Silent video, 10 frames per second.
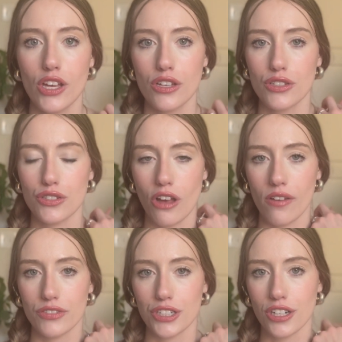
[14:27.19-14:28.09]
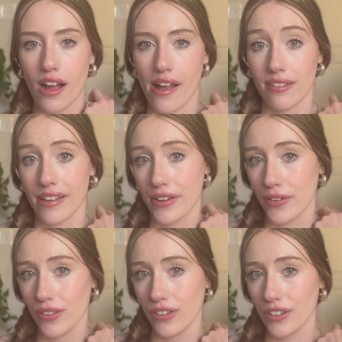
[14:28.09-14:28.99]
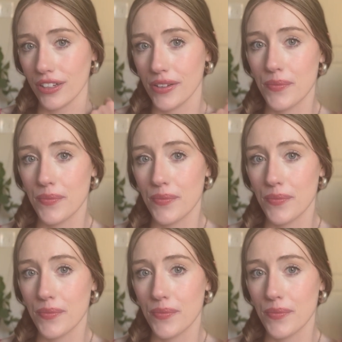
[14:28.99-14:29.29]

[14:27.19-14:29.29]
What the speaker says: softer eyeliner look.